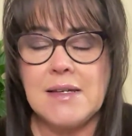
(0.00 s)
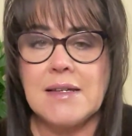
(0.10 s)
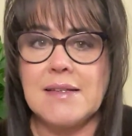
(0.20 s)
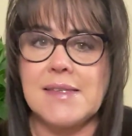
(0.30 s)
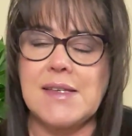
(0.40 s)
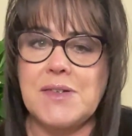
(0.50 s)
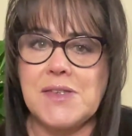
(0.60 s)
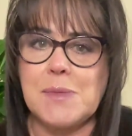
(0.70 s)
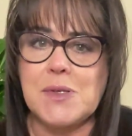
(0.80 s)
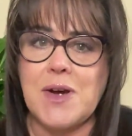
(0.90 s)
consider
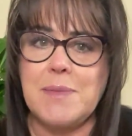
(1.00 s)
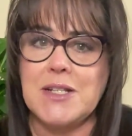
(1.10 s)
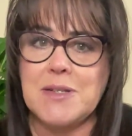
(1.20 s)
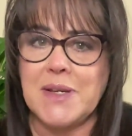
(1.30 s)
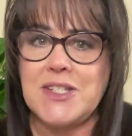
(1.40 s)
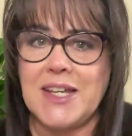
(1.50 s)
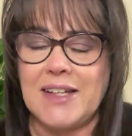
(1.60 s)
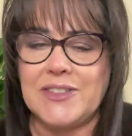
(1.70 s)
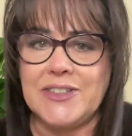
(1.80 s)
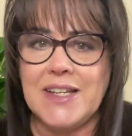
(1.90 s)
subscribing to my
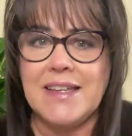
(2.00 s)
channel.